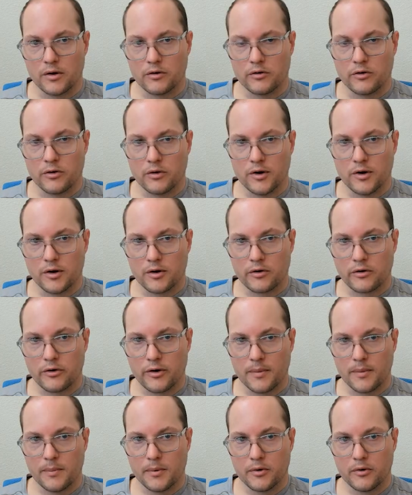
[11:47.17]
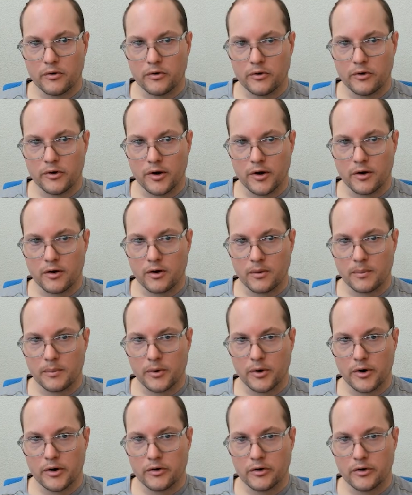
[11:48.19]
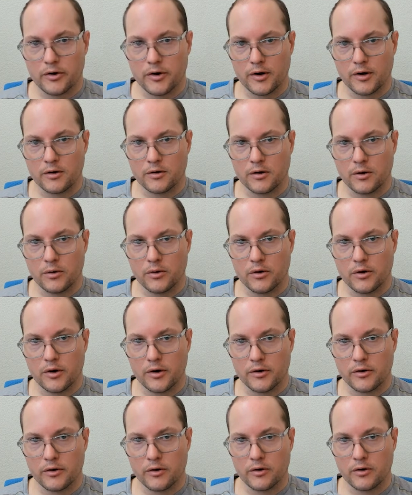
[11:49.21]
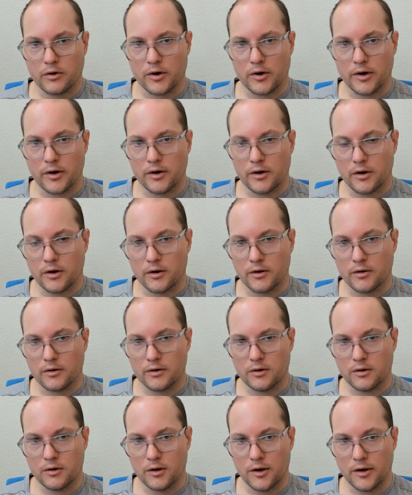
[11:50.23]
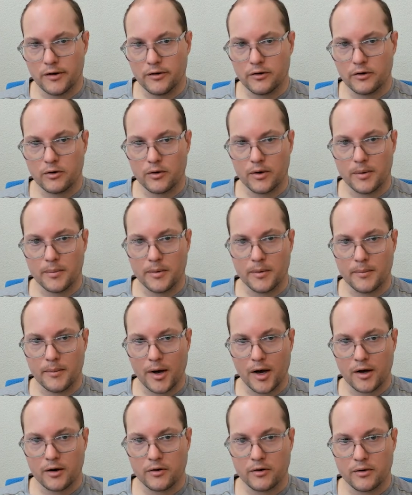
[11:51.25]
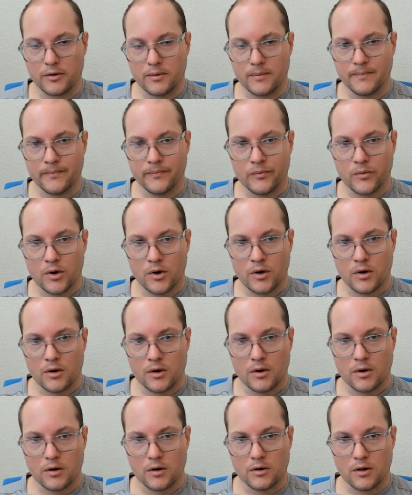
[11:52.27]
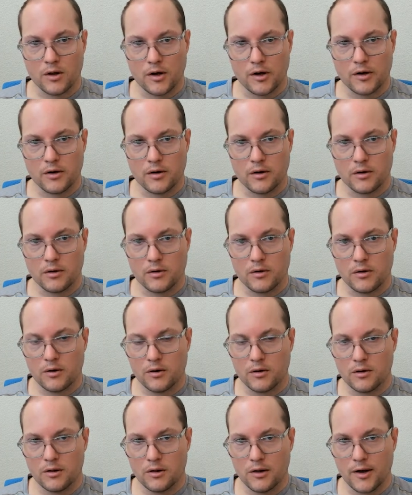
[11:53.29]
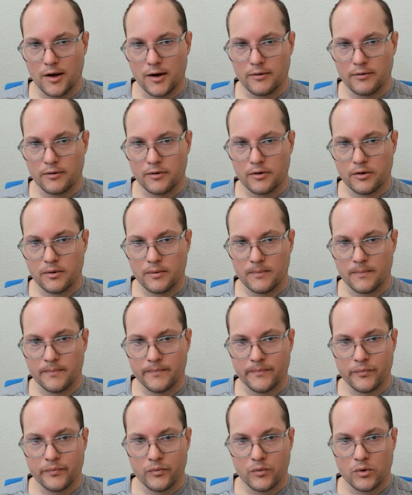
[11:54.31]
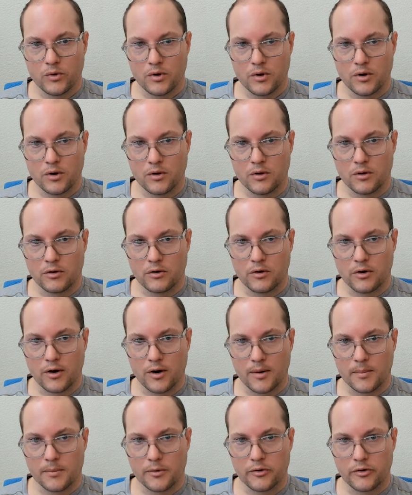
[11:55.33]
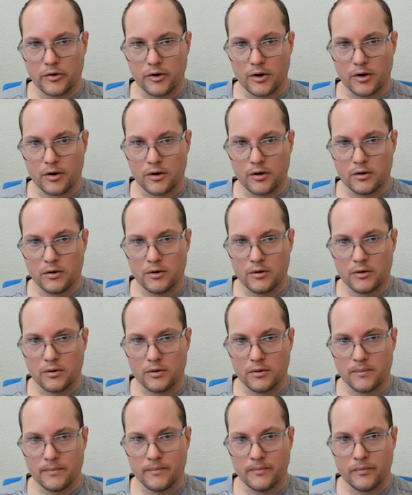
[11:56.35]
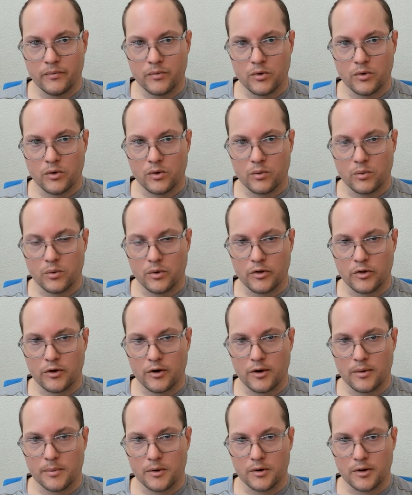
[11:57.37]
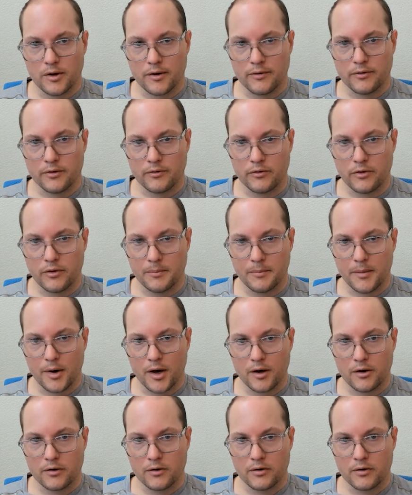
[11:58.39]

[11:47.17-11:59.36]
the next step is to take our print and load it onto the CriCut Light Grip mat, aligning the left and the top side with the upper left of the mat,